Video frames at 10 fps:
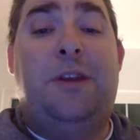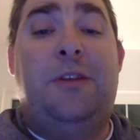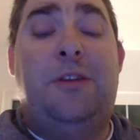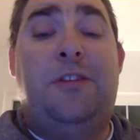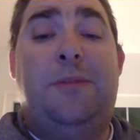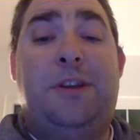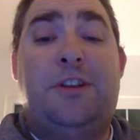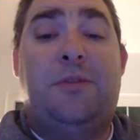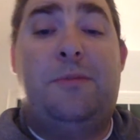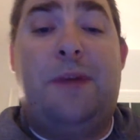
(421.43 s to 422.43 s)
Your losing
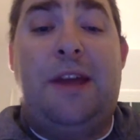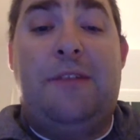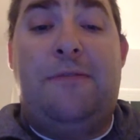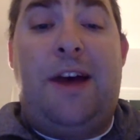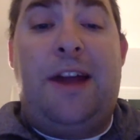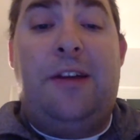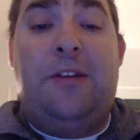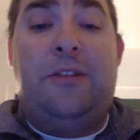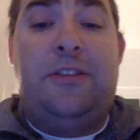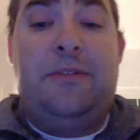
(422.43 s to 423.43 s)
pitcher was Mike
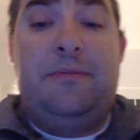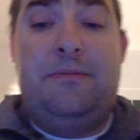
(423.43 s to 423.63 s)
Fiers.